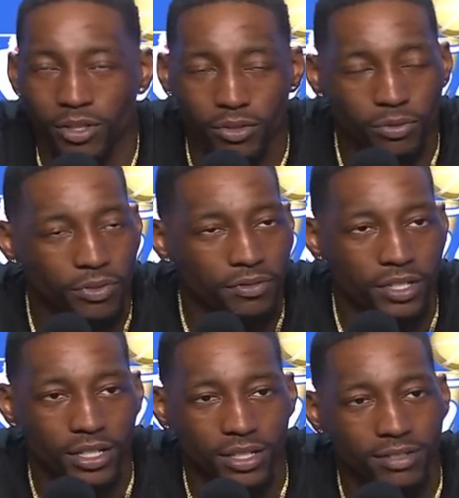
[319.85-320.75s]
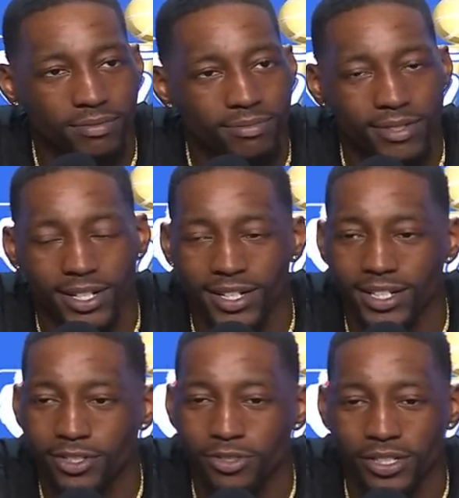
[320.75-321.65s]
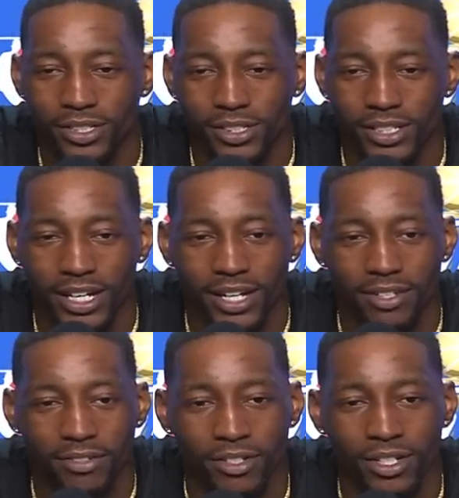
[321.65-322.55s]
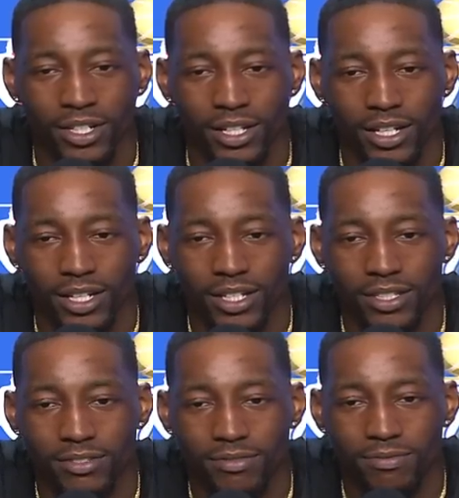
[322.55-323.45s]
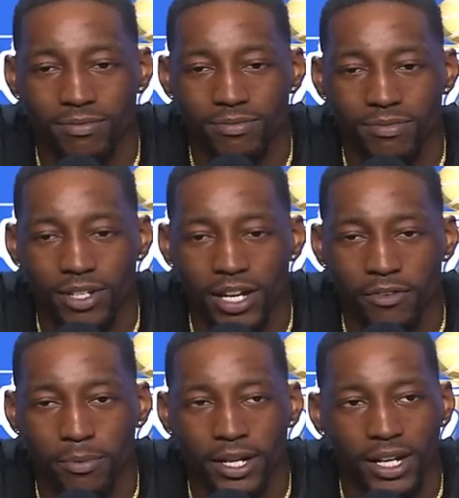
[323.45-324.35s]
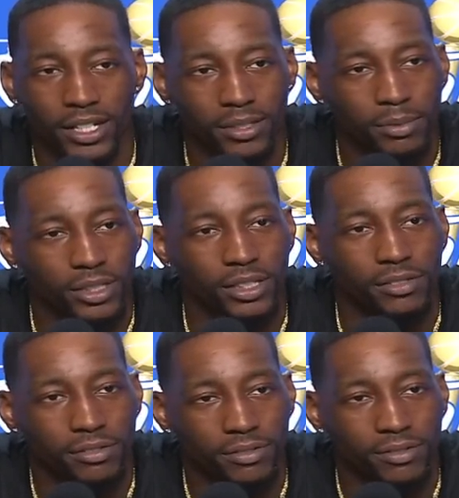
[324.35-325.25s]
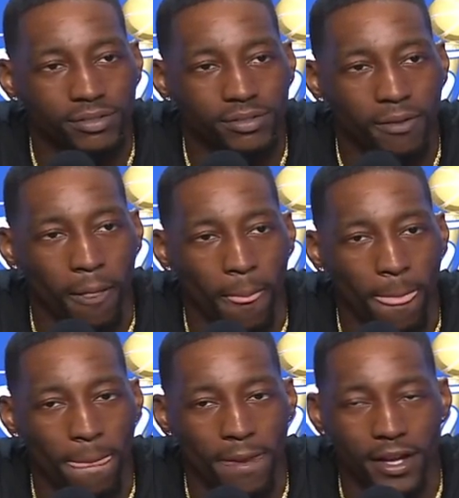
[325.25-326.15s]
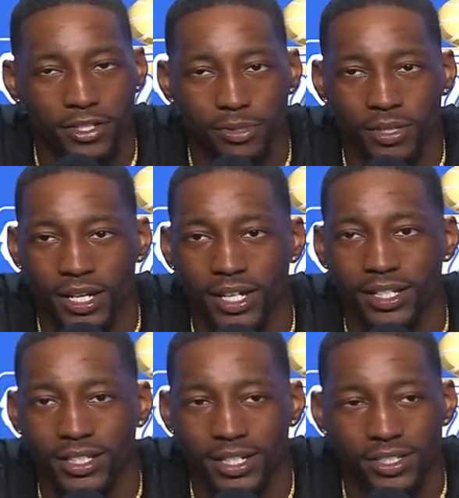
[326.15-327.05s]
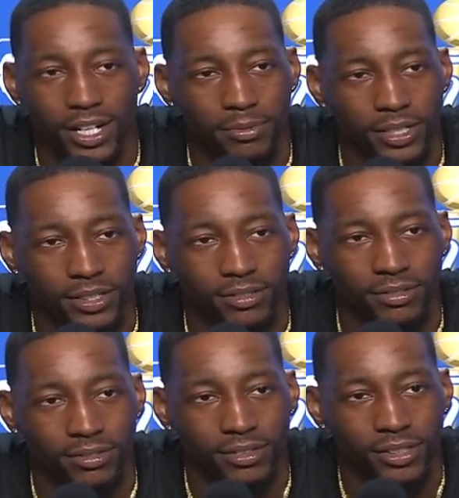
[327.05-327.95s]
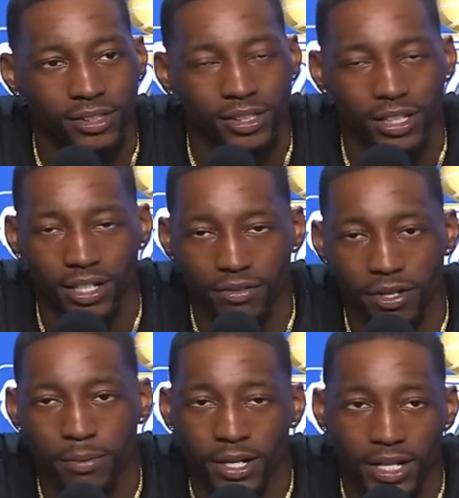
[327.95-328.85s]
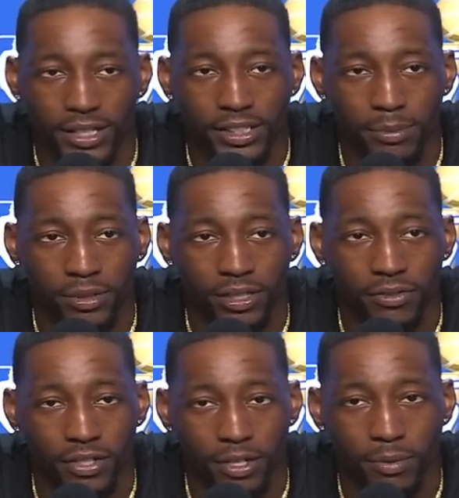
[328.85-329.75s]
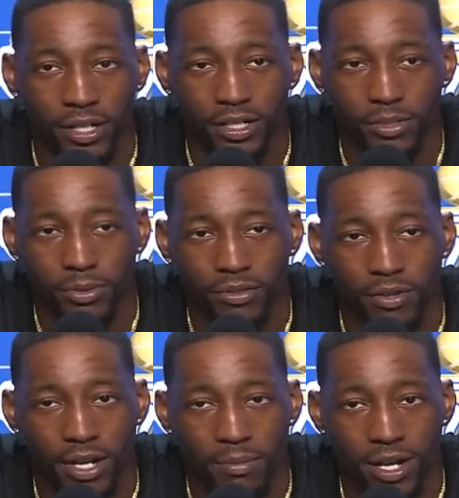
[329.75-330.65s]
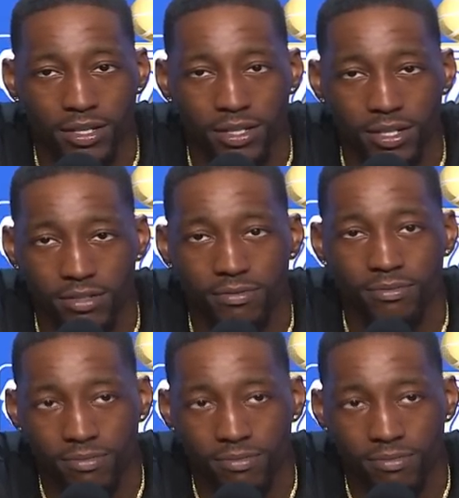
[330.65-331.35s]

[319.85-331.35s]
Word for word: one through fifteen. Uh, you trust the staff, and everybody has a belief that you can get that job done. And if everybody has that belief and everybody comes with the right mindset,